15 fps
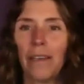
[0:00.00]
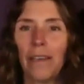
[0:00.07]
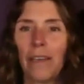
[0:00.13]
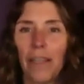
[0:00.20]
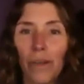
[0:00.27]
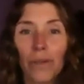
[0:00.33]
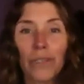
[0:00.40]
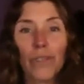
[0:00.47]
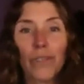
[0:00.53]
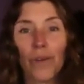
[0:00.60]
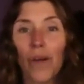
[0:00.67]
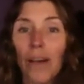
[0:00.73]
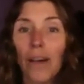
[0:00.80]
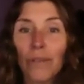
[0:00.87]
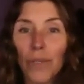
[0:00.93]
It's your
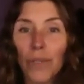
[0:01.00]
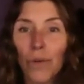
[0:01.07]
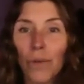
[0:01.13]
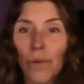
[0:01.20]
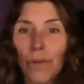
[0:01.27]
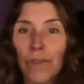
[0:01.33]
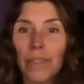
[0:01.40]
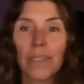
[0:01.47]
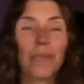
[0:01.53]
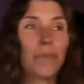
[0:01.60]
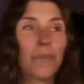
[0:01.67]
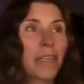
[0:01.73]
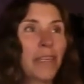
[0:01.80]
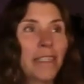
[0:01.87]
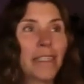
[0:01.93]
household, it's the
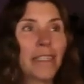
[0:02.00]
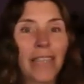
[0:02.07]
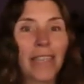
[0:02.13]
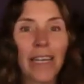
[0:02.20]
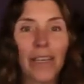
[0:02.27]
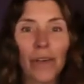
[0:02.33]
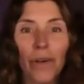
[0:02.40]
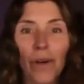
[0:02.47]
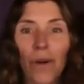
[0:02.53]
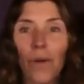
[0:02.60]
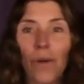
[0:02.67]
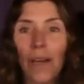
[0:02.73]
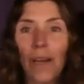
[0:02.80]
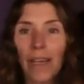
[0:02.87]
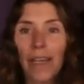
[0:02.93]
places that you
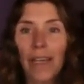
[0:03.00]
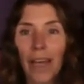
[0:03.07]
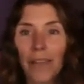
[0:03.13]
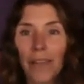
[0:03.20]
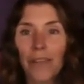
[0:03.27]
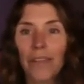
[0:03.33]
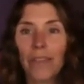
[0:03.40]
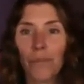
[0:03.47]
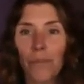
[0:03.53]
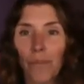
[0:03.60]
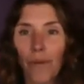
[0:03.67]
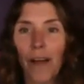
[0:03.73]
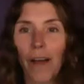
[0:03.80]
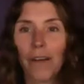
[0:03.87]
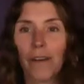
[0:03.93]
go. Yeah, there's a
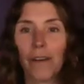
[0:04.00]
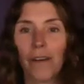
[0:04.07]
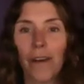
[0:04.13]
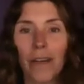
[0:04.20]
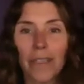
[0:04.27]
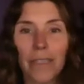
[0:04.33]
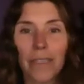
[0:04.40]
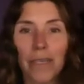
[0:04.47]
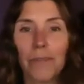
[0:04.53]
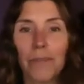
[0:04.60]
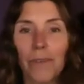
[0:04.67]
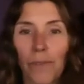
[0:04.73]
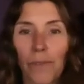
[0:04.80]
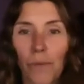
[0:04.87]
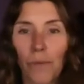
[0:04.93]
broader concept
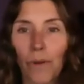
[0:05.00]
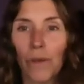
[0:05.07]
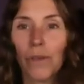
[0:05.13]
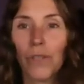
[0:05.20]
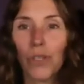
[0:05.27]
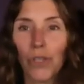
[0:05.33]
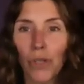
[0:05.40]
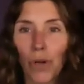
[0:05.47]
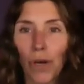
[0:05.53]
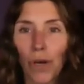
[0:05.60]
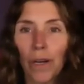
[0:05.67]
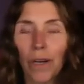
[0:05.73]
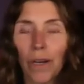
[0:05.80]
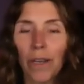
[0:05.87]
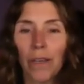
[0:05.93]
of the world,
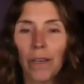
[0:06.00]
sure.